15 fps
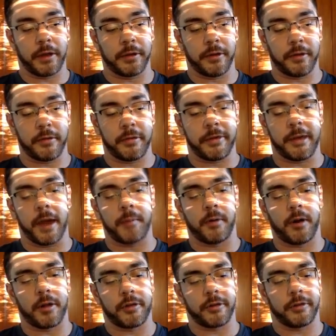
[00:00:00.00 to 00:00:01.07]
on your side
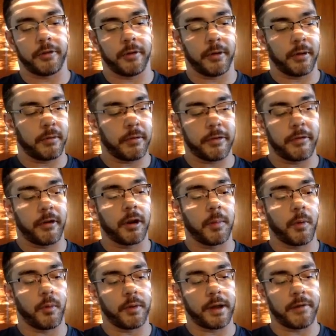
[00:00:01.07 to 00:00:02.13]
project or your
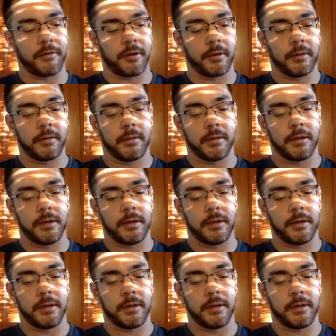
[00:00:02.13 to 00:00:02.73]
startup or whatever,